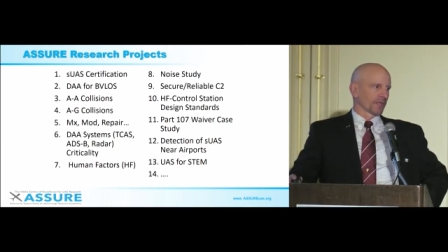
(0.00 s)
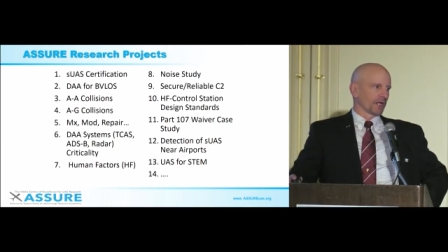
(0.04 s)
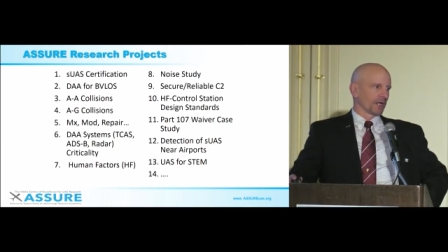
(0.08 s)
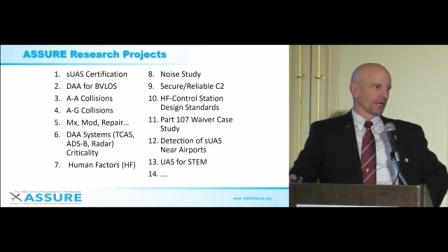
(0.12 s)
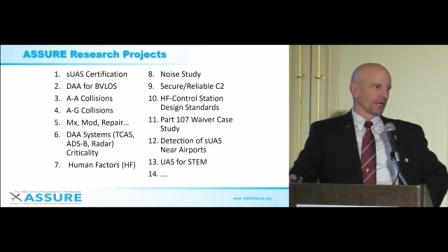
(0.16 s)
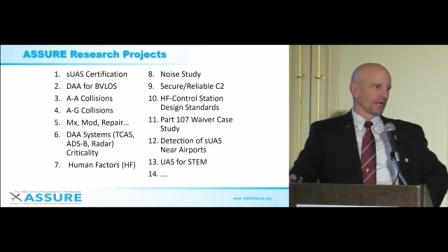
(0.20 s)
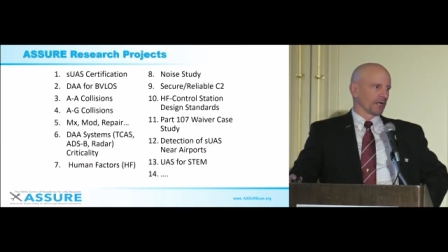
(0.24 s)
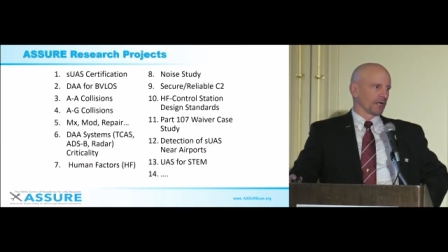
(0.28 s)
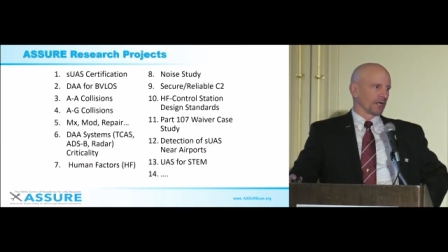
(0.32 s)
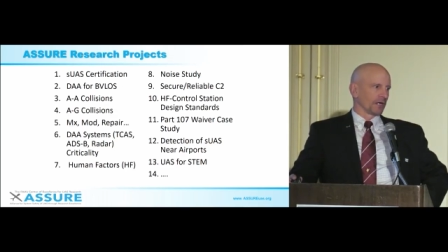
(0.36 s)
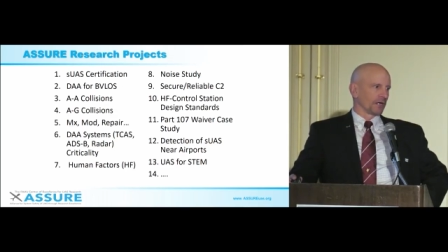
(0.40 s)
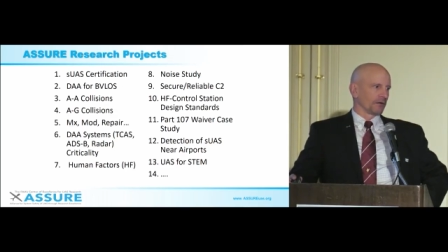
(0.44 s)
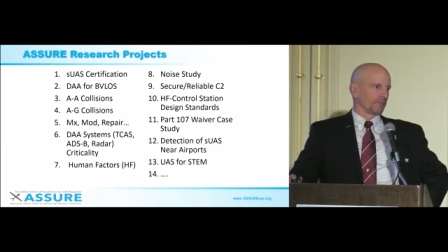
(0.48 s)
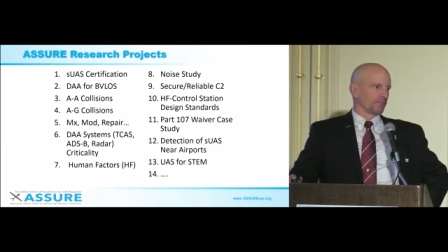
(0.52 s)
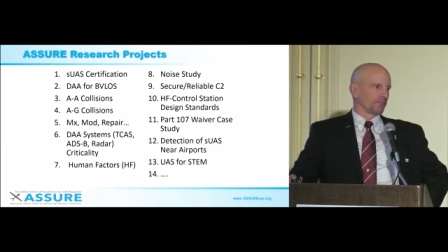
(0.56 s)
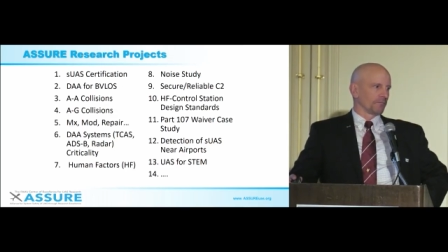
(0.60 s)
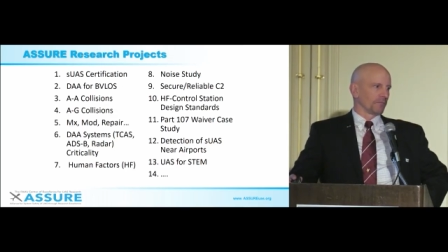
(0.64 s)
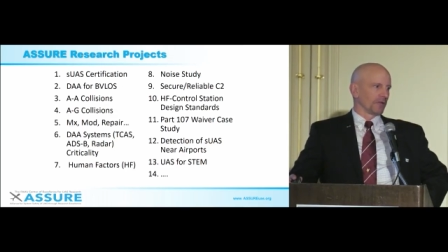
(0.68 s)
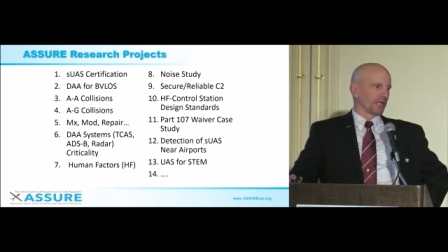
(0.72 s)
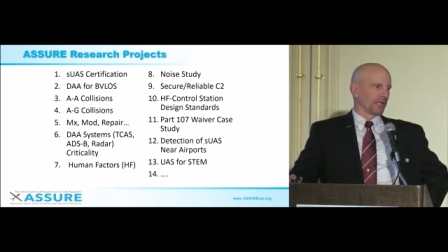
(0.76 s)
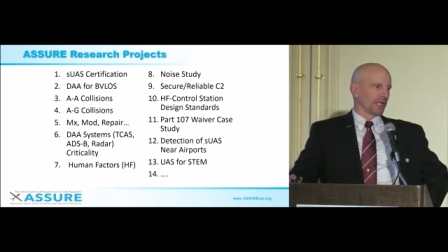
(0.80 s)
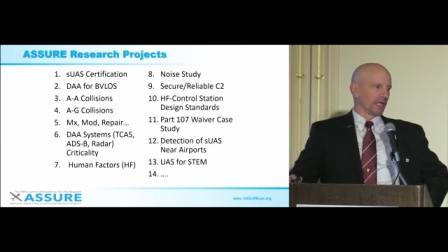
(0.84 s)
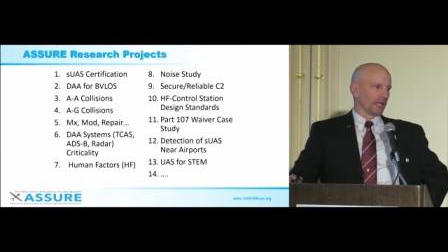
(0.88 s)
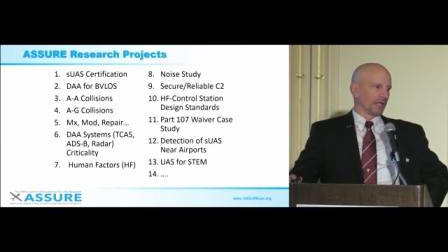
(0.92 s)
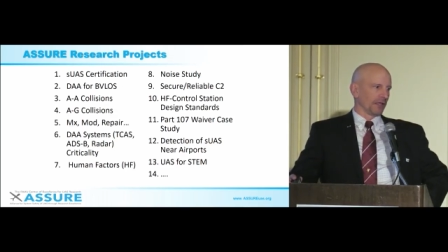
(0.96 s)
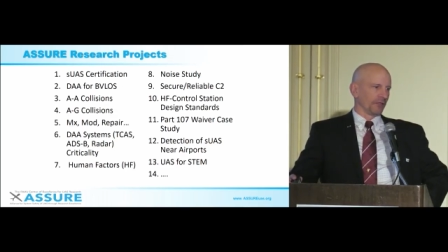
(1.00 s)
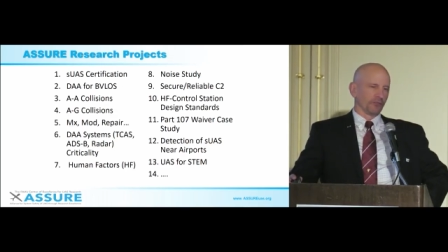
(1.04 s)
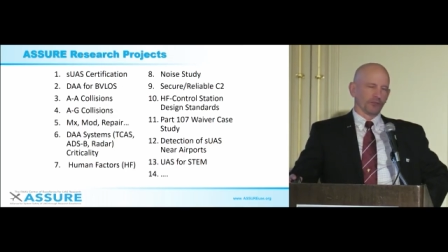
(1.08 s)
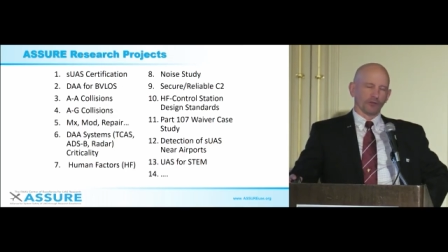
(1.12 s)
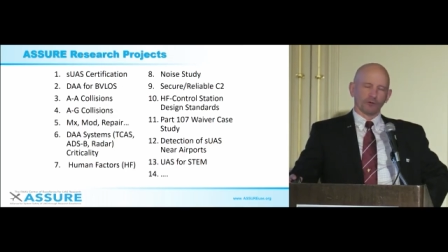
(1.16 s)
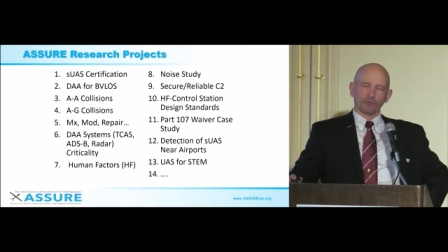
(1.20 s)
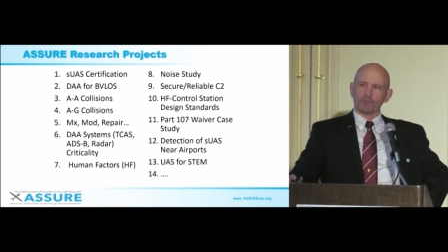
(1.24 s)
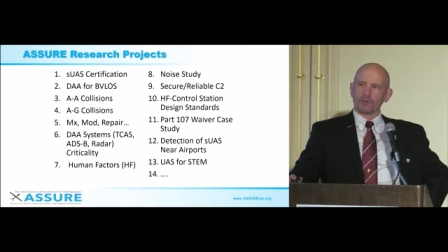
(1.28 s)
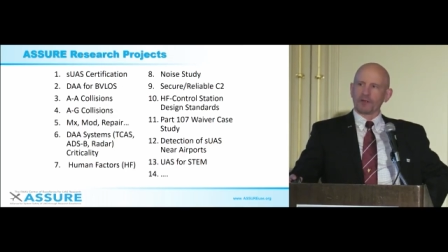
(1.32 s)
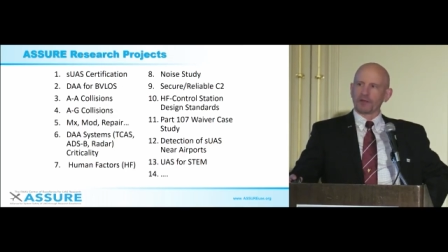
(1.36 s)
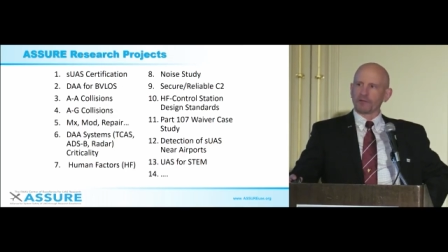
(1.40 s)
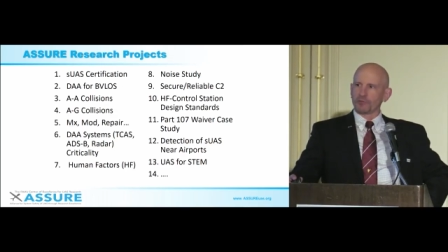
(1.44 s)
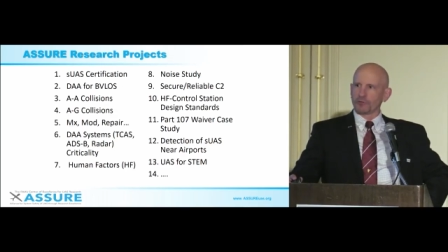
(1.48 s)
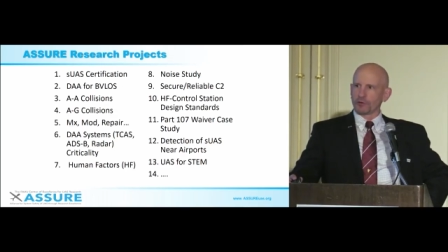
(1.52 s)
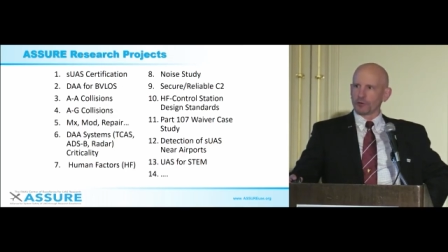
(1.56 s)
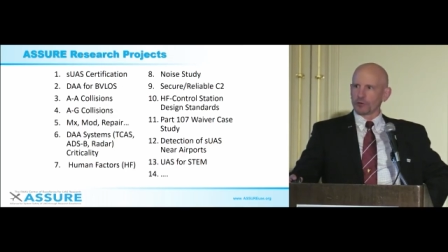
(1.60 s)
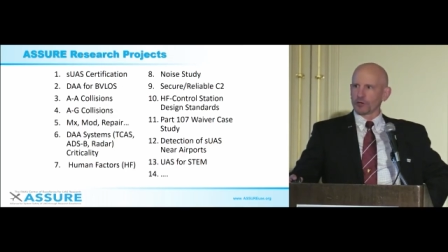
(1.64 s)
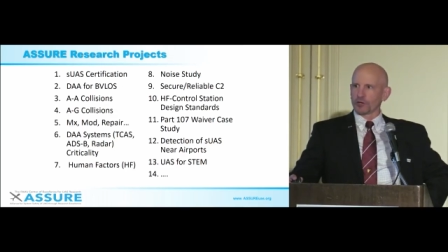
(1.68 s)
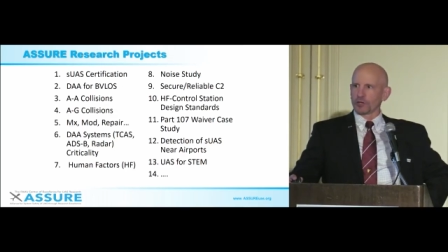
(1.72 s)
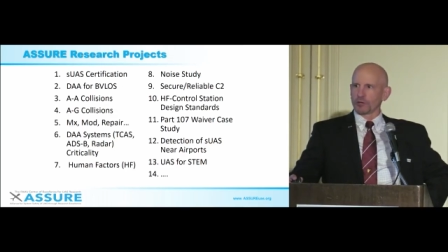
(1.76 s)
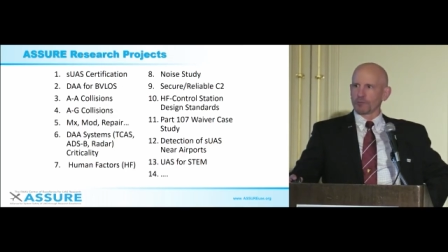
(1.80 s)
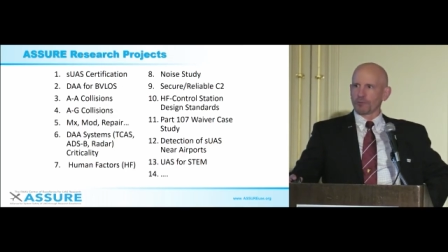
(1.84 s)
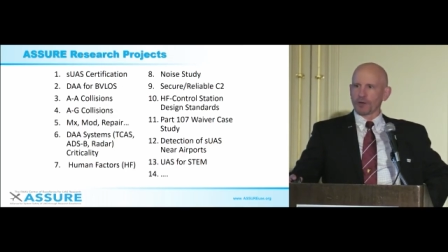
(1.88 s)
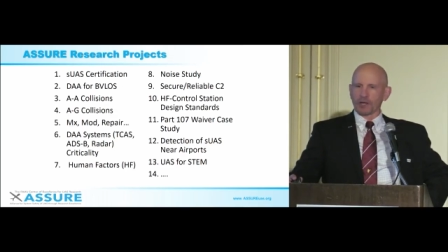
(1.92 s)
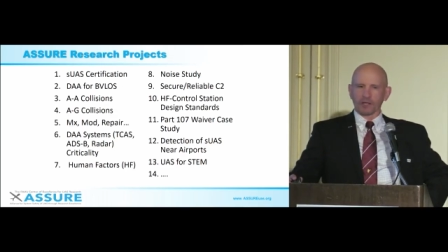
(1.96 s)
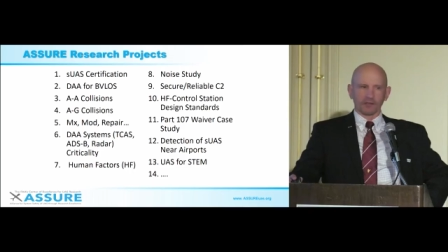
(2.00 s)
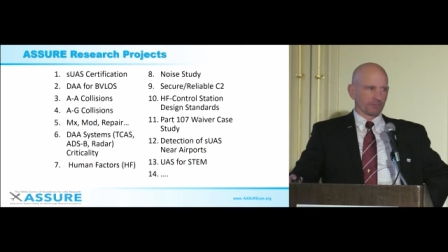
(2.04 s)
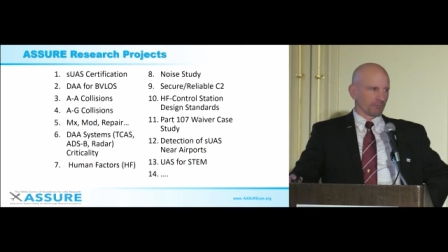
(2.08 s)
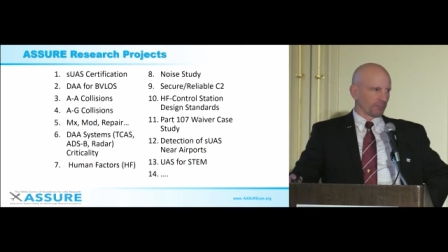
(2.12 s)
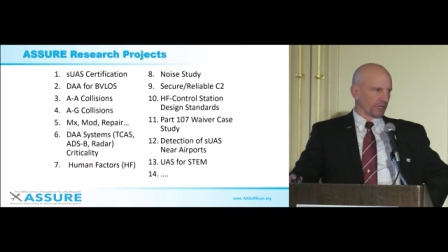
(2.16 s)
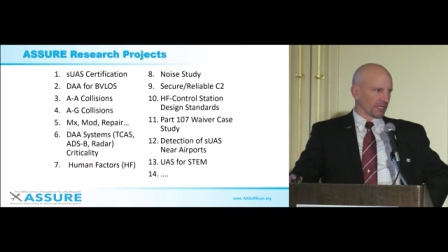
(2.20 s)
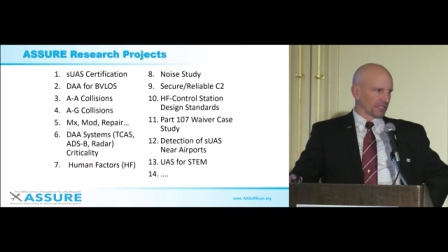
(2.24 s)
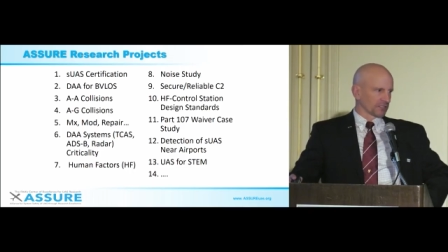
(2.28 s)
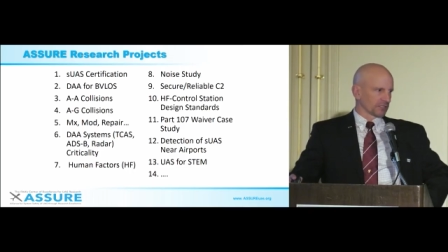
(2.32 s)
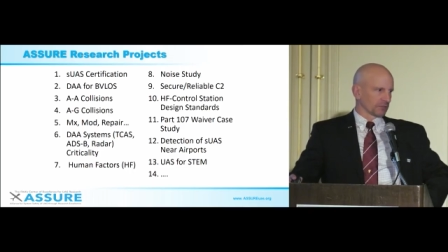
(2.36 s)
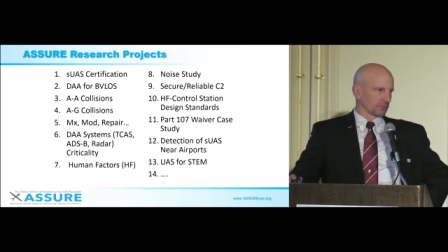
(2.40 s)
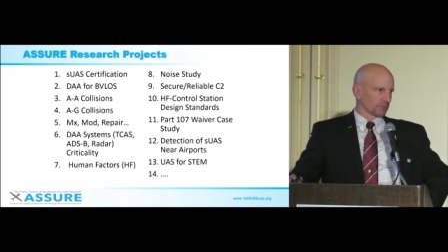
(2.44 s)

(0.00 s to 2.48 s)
Um, and they're, they're going to probably make